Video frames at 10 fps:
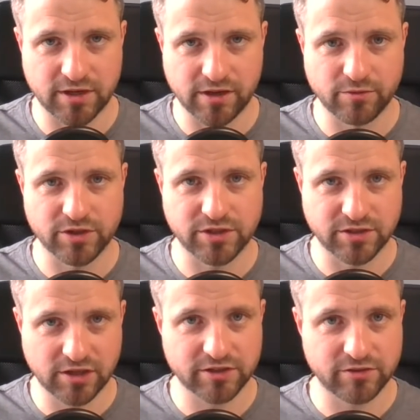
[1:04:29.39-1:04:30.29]
In other words, you
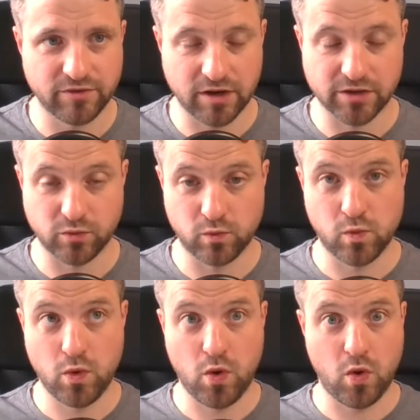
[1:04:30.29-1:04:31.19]
start to realize,
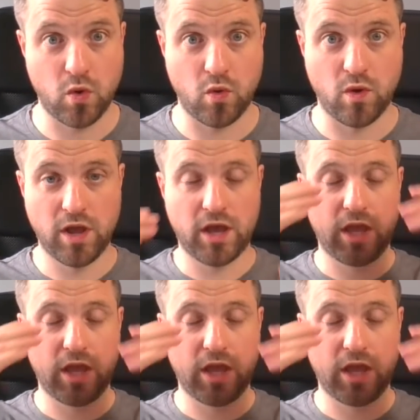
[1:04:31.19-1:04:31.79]
whoa,